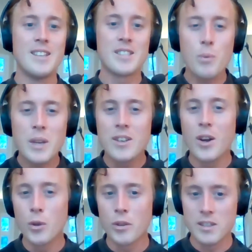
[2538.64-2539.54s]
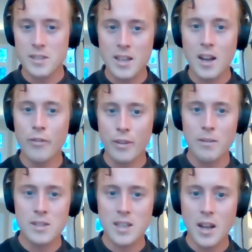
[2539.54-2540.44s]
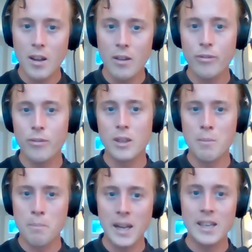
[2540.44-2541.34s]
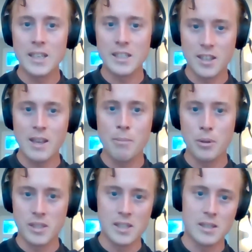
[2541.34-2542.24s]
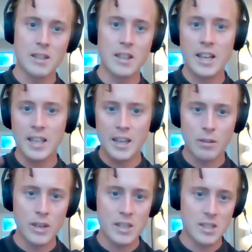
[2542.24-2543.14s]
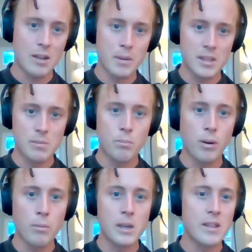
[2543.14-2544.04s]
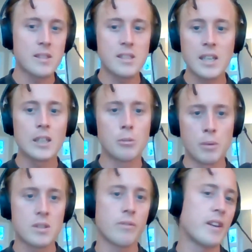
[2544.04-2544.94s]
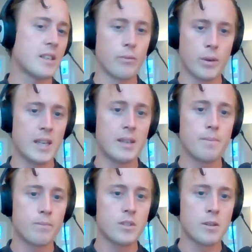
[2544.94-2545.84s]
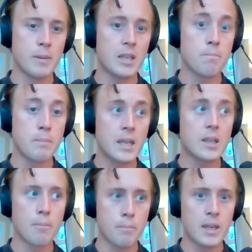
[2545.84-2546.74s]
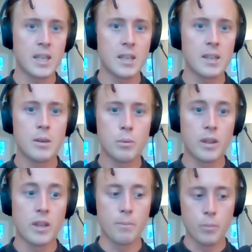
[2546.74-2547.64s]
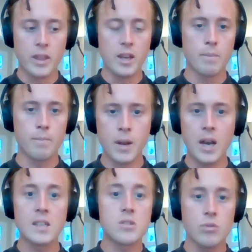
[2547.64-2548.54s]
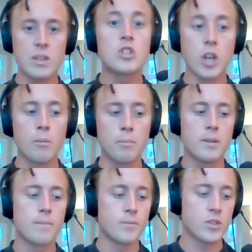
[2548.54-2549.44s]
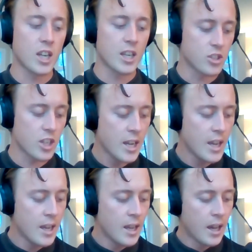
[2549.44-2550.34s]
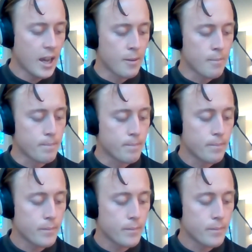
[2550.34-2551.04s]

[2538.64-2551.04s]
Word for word: So we know that staff it staff complaining to their bosses and that getting raised up is probably the single most effective way to make a big company with a with a high street shop change. Um,